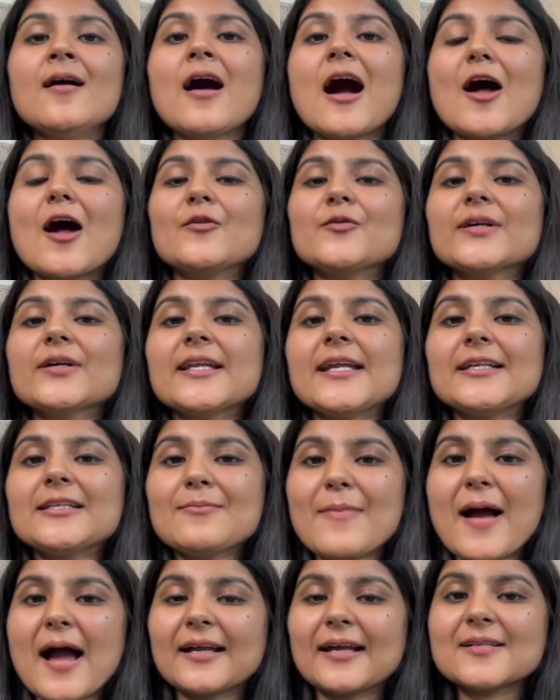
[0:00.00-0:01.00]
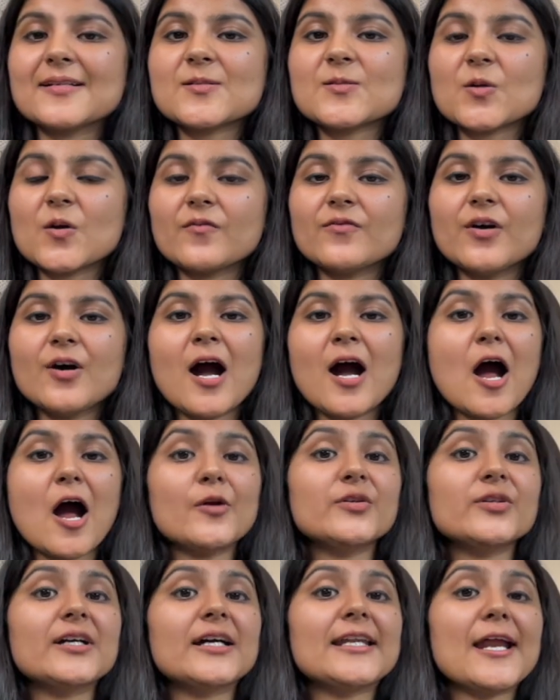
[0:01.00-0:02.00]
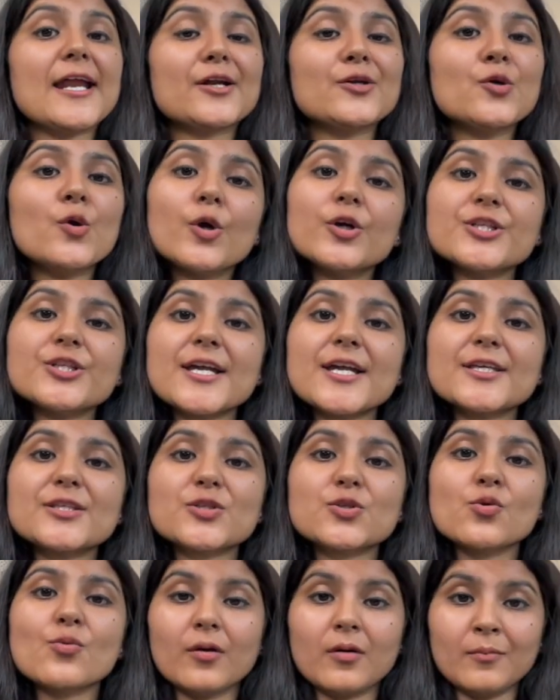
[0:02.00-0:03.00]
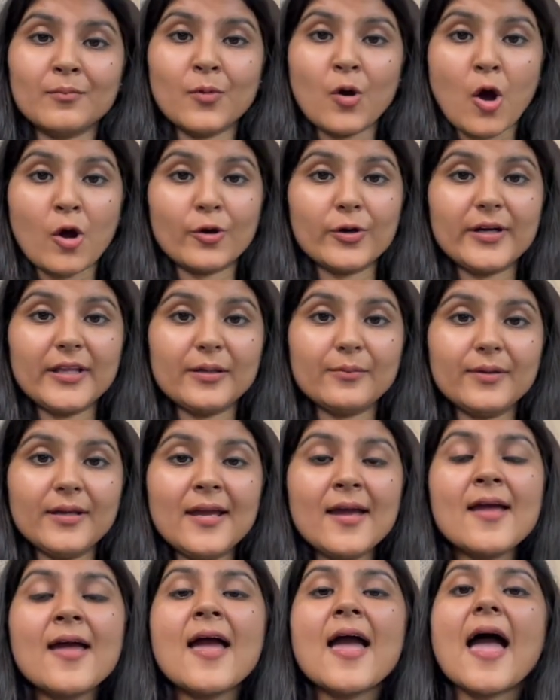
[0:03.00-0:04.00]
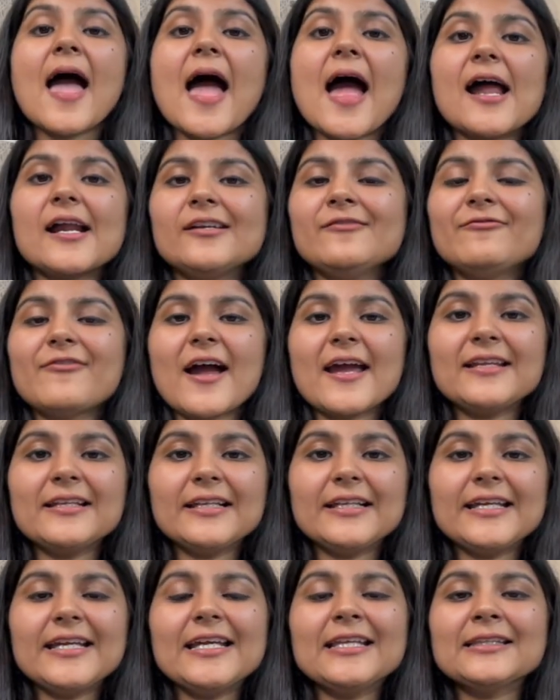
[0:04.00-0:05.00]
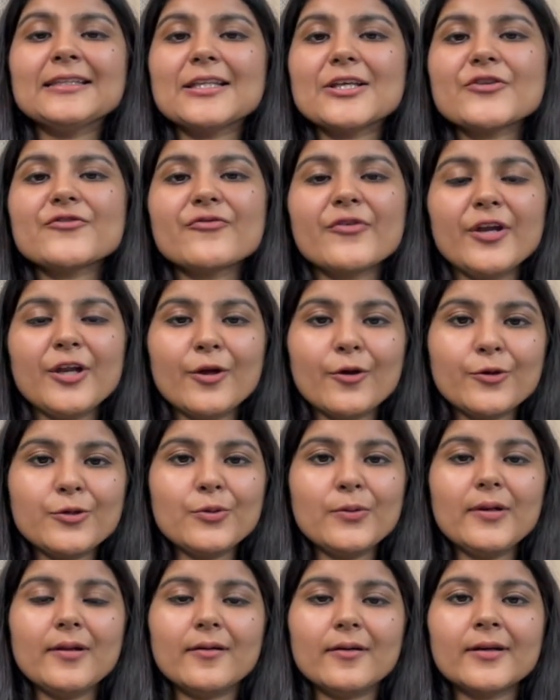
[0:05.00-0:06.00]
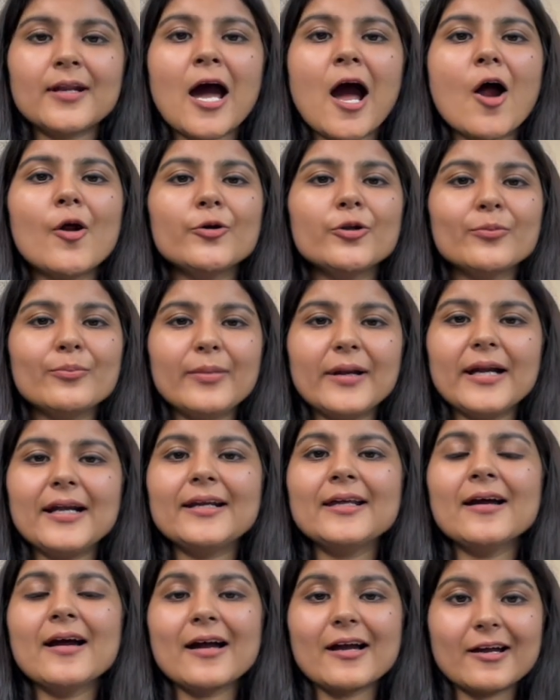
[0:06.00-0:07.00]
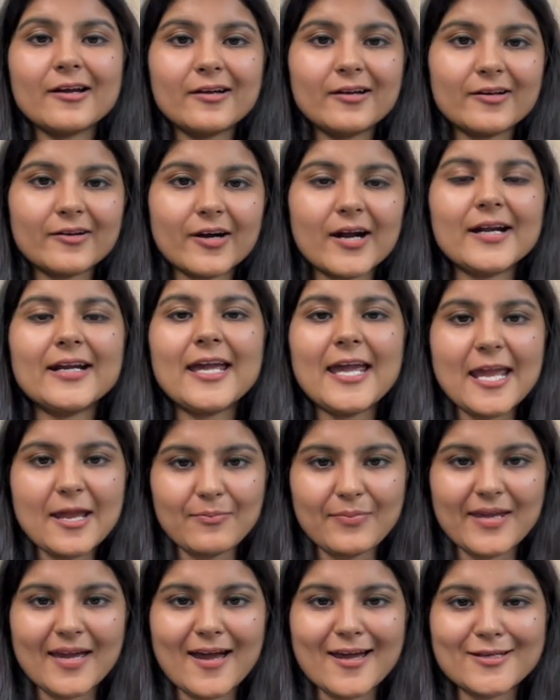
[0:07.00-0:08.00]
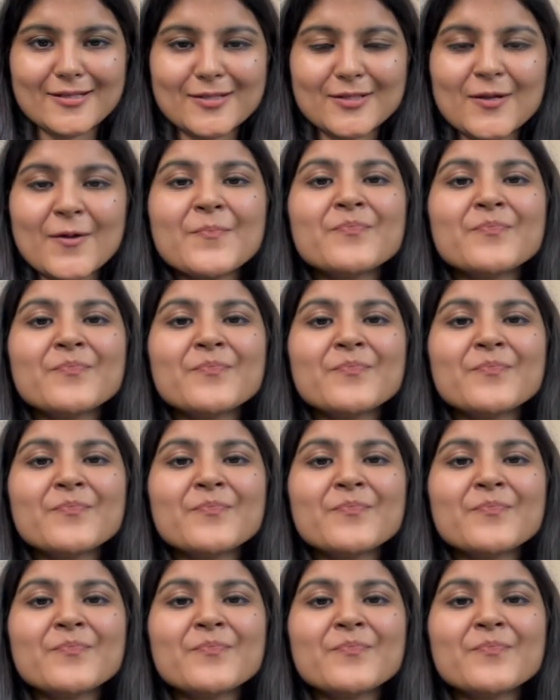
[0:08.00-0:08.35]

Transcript: how to create a backend server, how to connect Node.js to MongoDB, and finally in this video you learned how to build CRUD APIs.